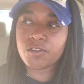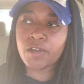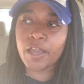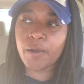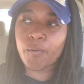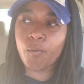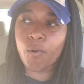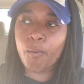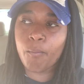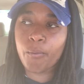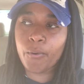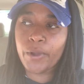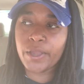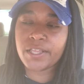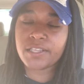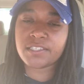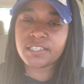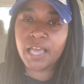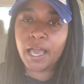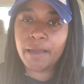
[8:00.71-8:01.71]
you, at one point
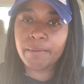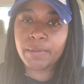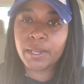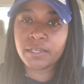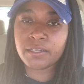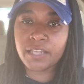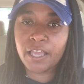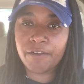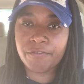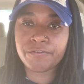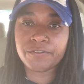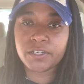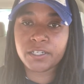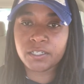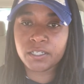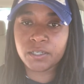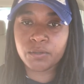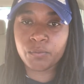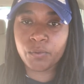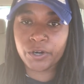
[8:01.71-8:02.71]
in time, they
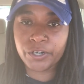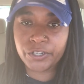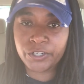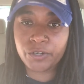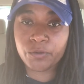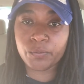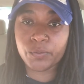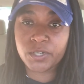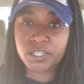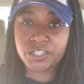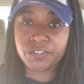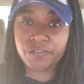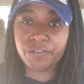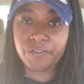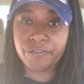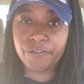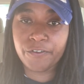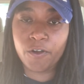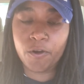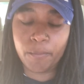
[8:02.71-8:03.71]
definitely were your wish
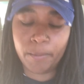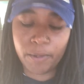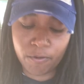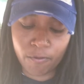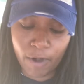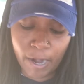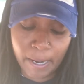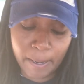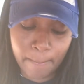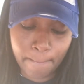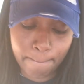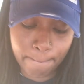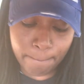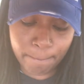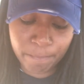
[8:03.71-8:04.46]
fulfillment, right?